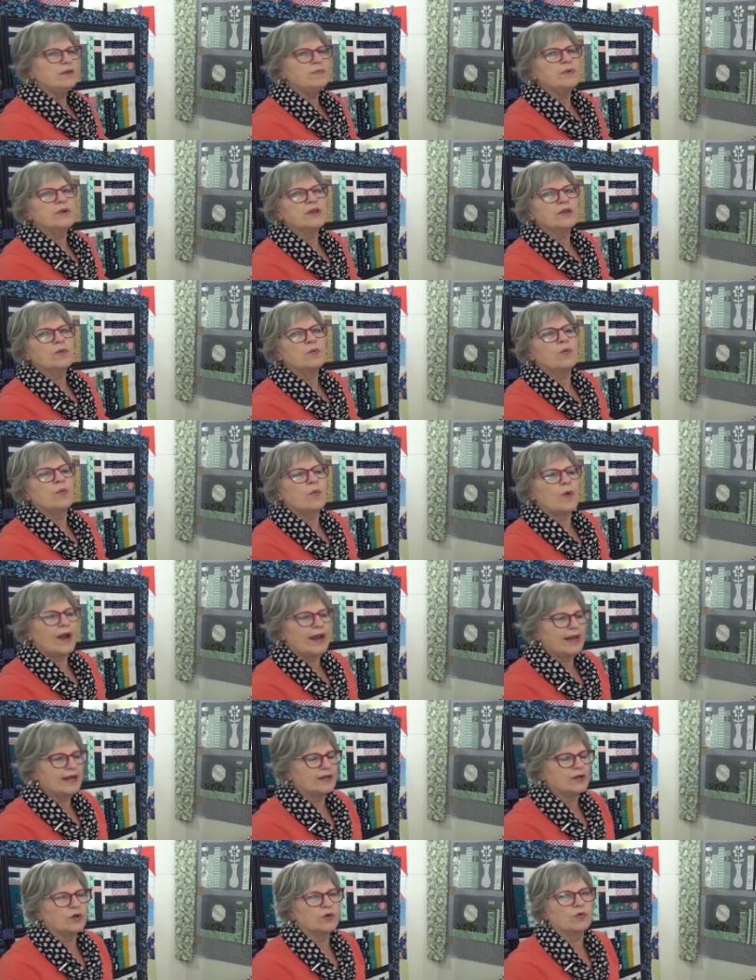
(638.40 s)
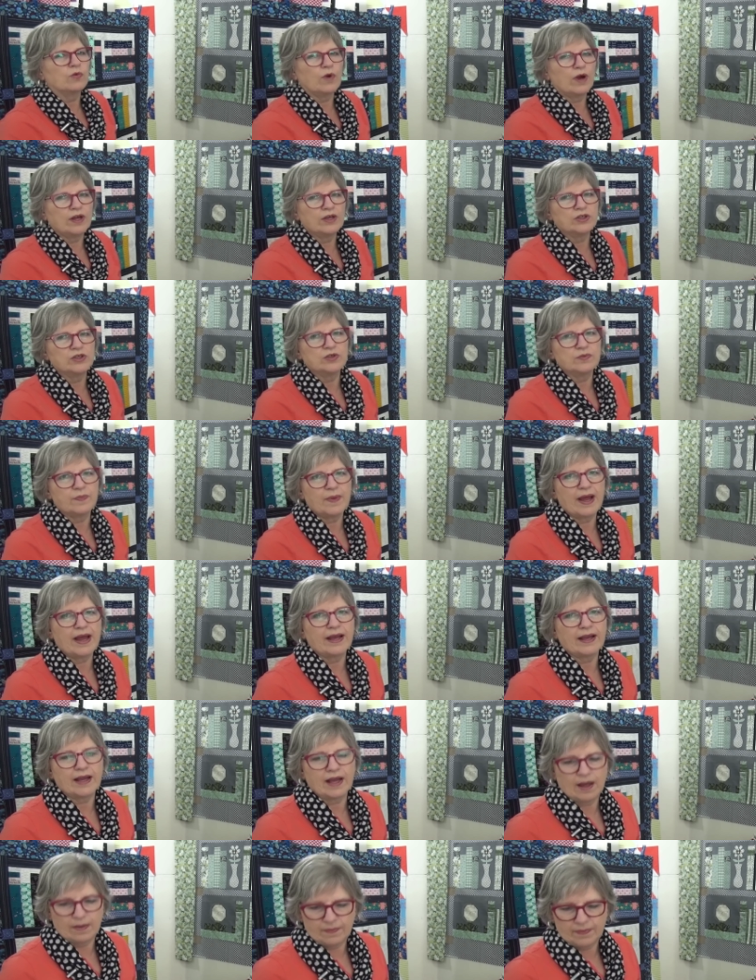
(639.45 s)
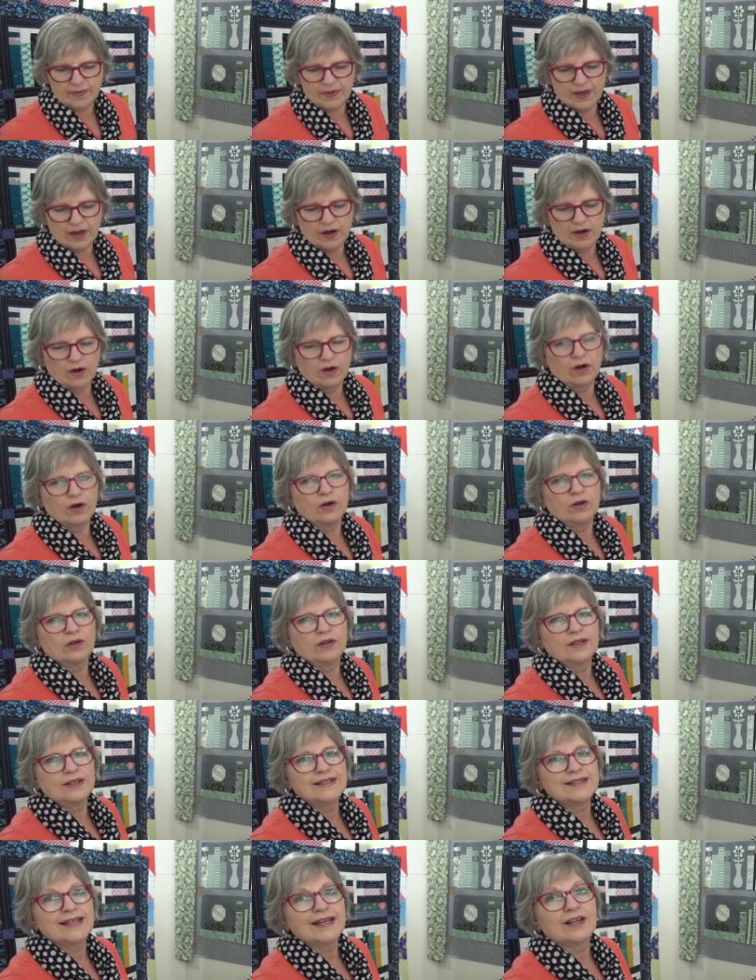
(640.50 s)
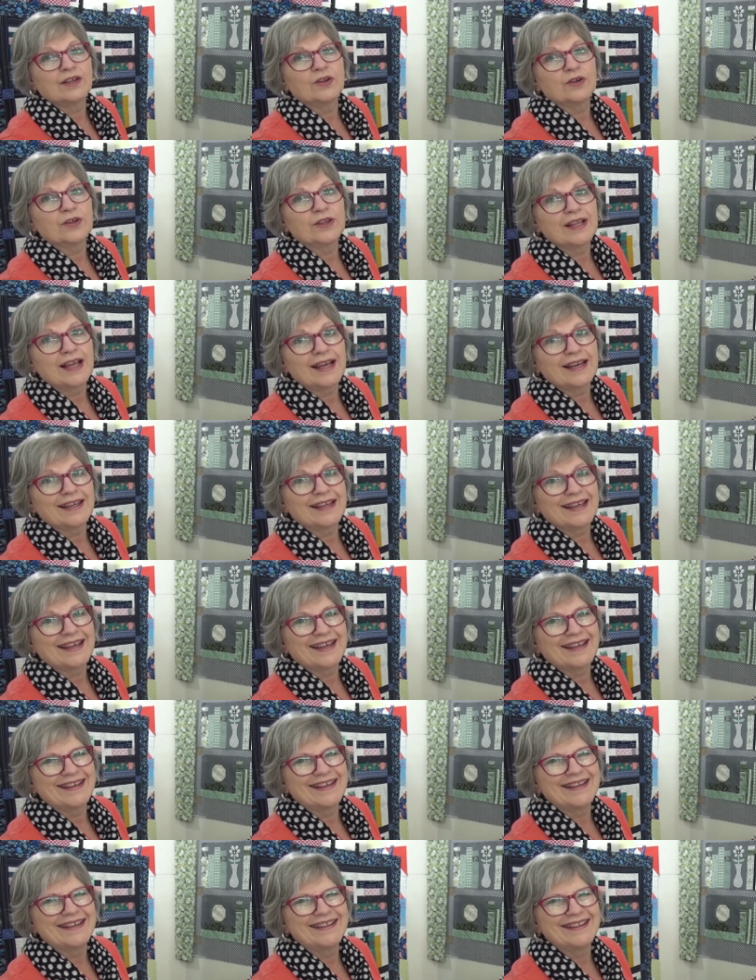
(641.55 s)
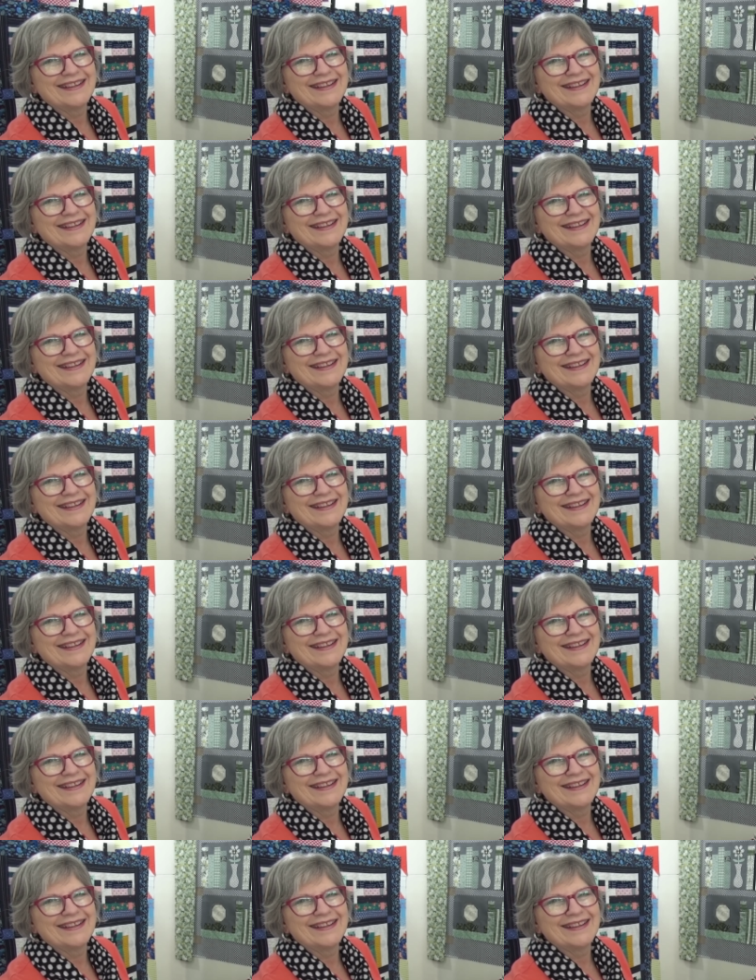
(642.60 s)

to put the white grunge back up there. Let's take a look at that again.